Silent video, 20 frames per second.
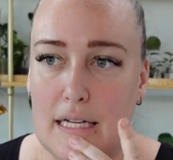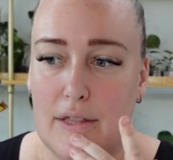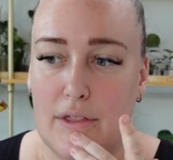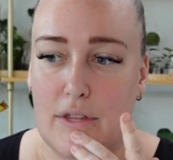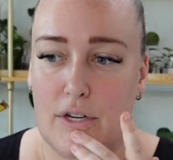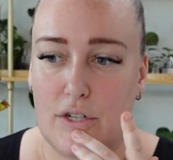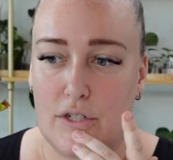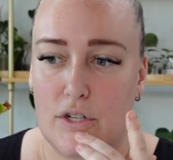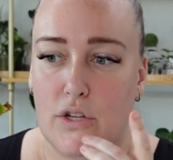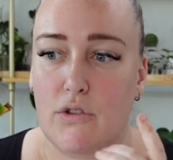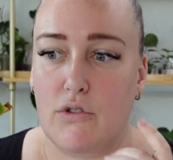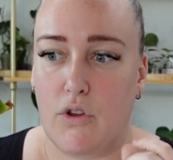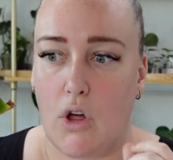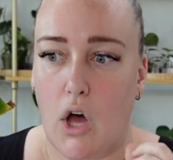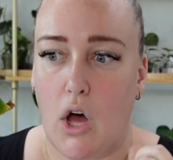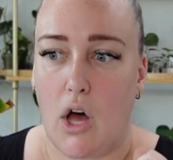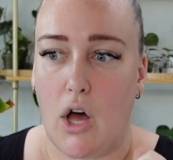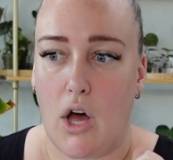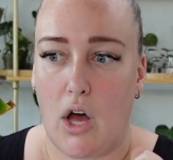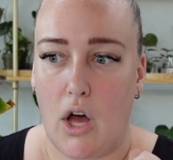there's a
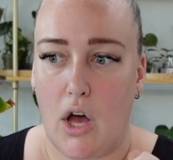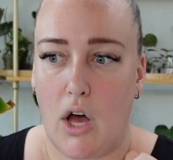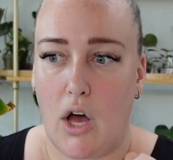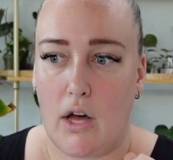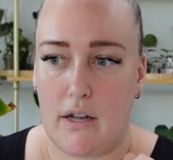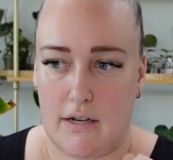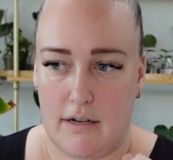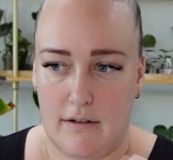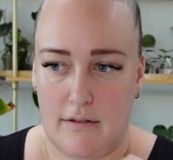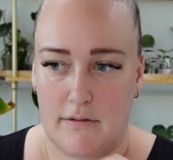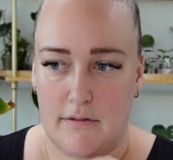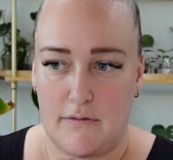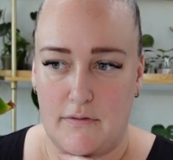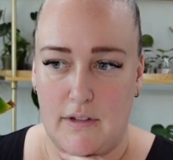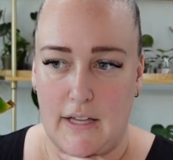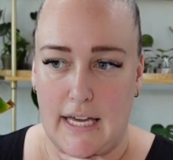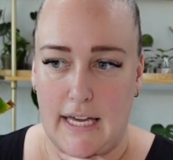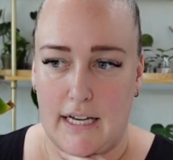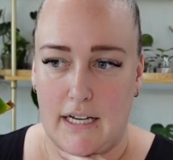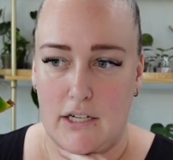lot of
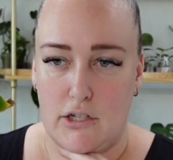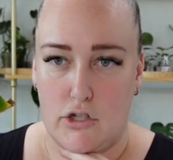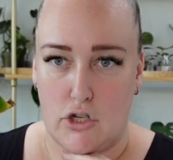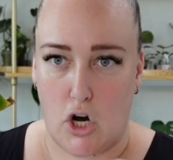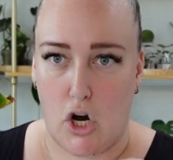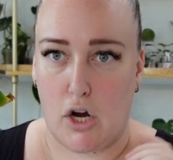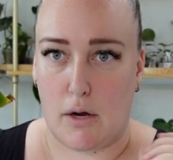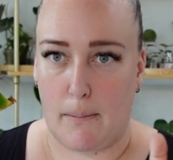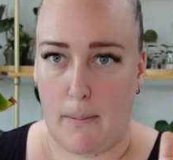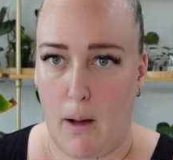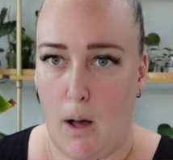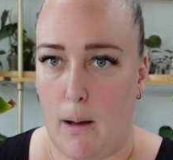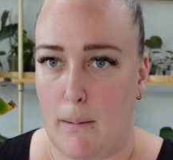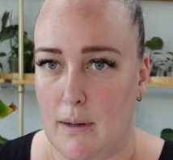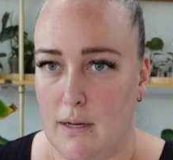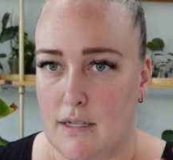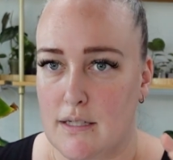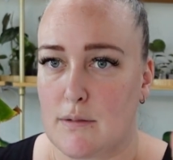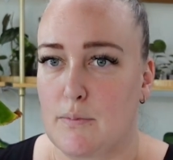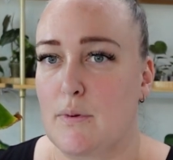like Dark
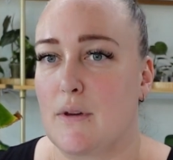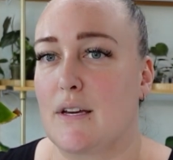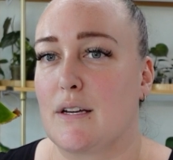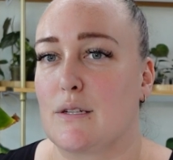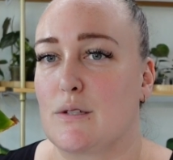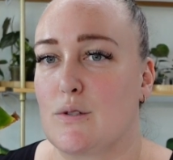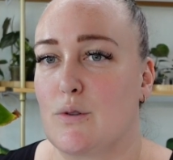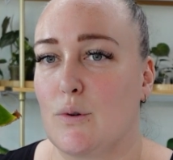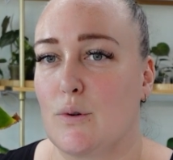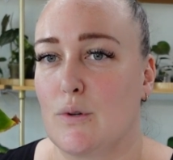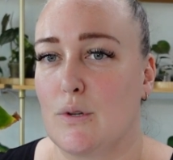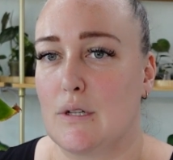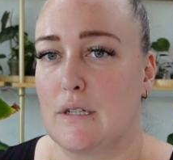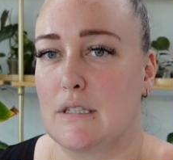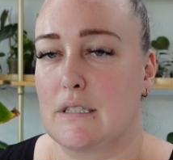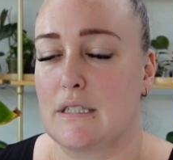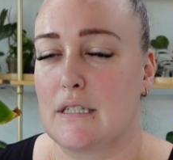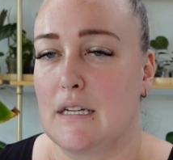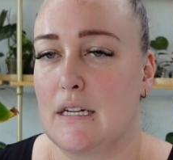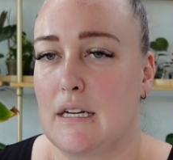Mamas being
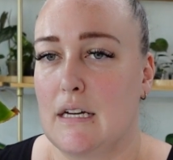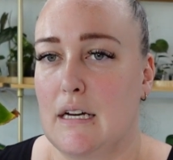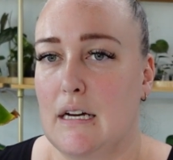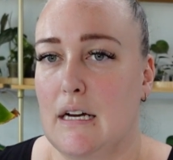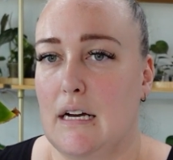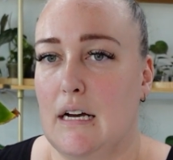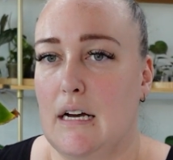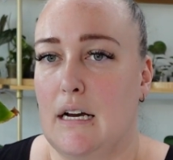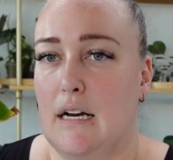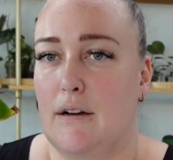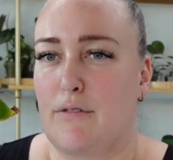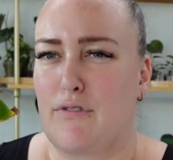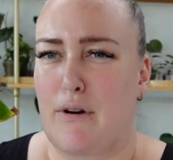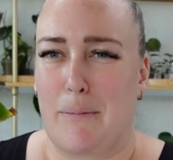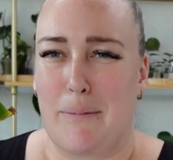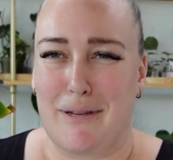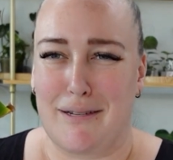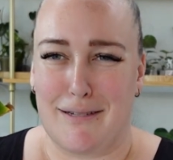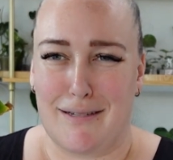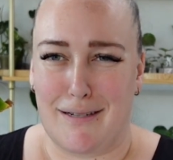sold
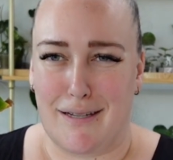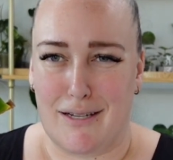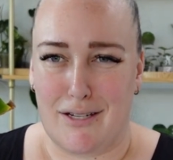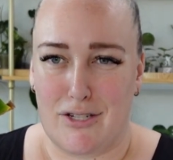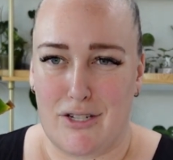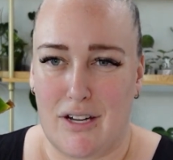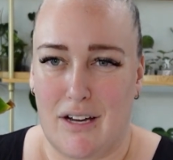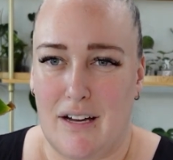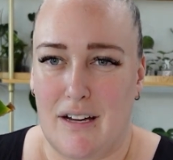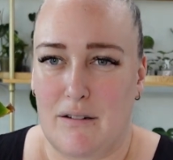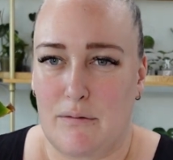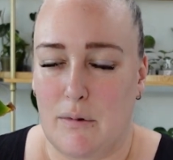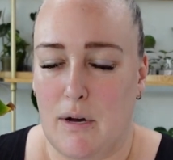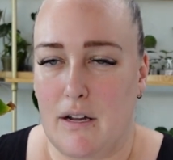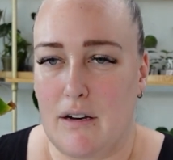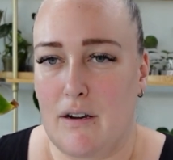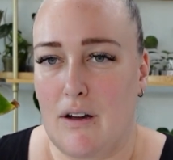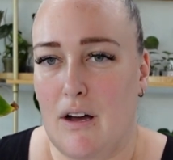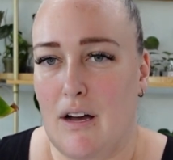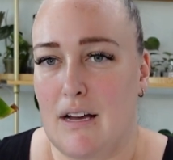from Indonesia and
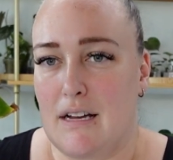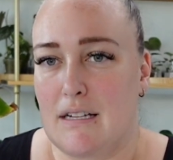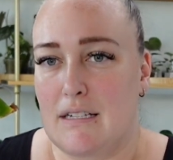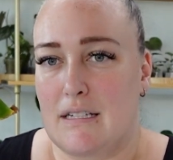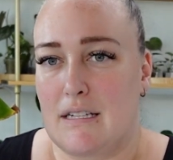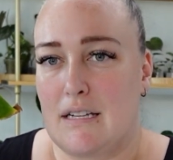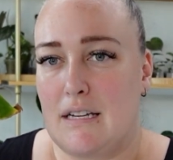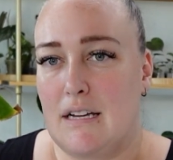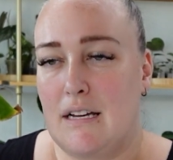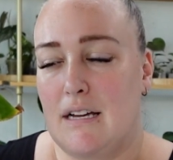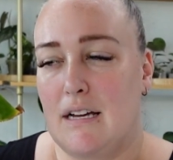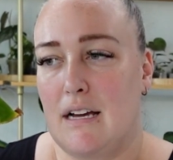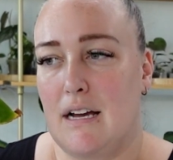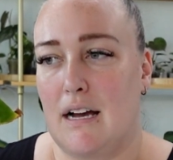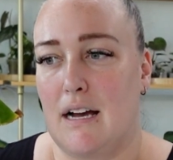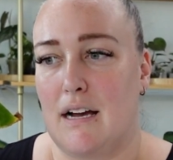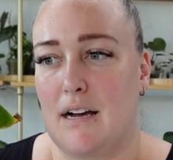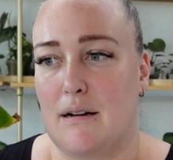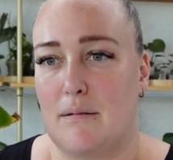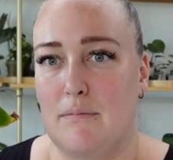whatnot.
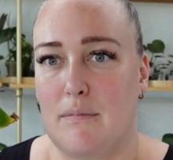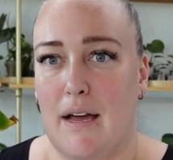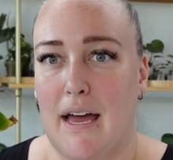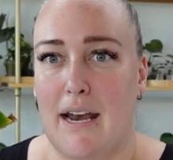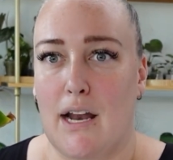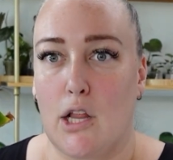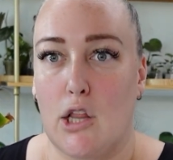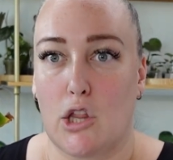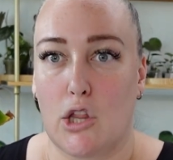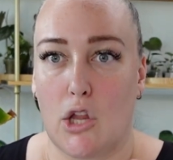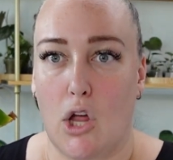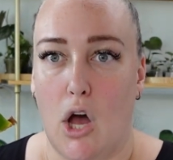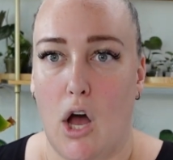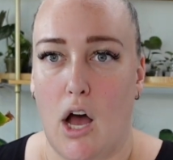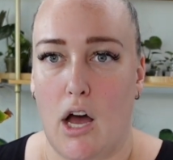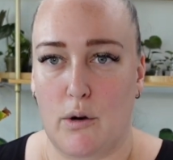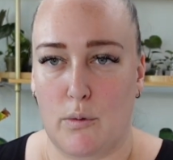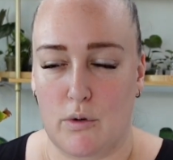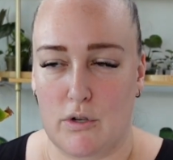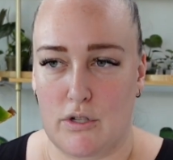And a lot were